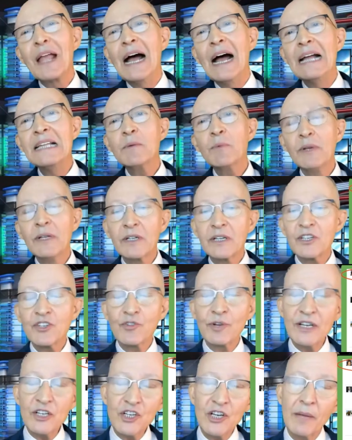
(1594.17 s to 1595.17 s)
I said, we look at
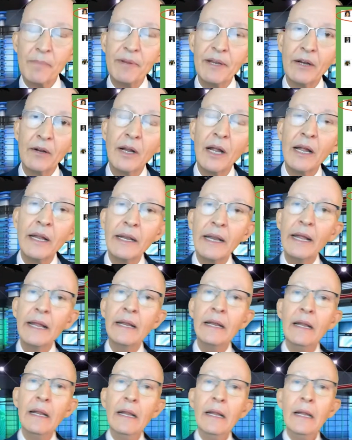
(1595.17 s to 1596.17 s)
Trish up here, and, and